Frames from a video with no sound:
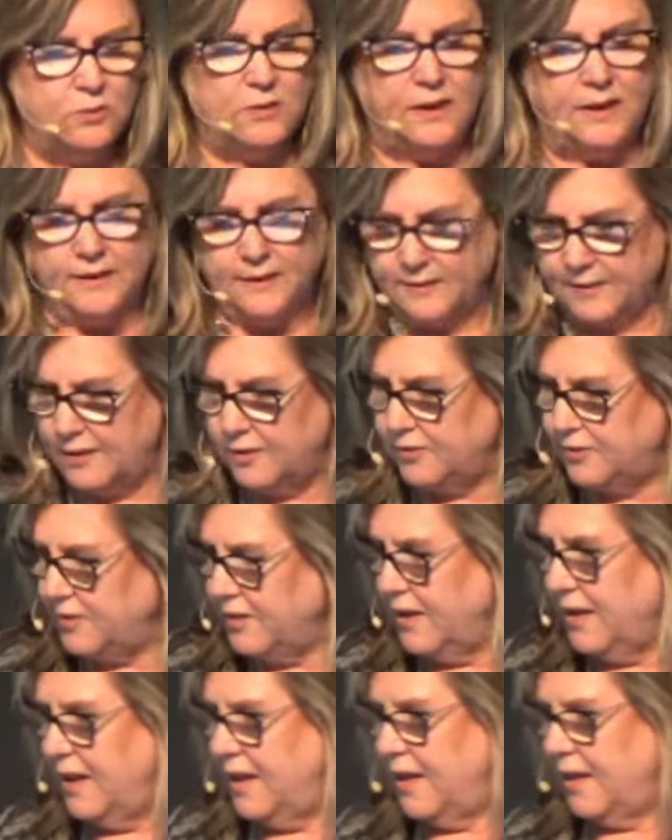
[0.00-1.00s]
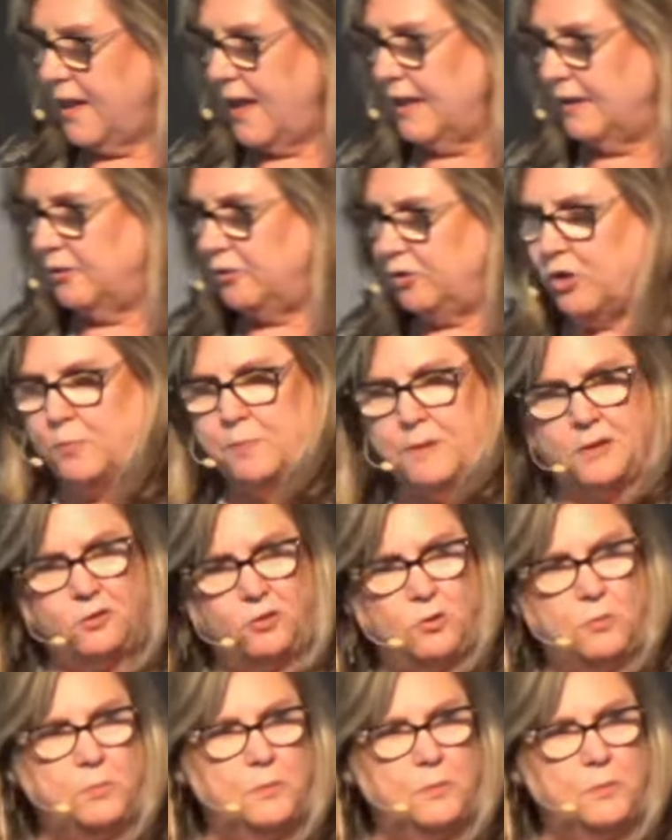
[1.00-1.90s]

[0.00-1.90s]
Like there's, I don't know about you,